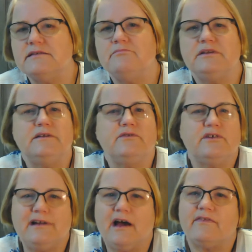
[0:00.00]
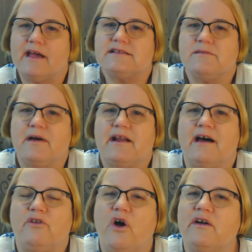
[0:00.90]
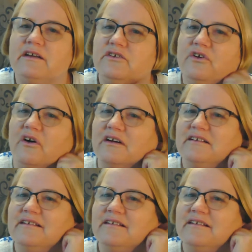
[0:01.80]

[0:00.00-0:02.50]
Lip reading: and believe it or not, that's about how long it took.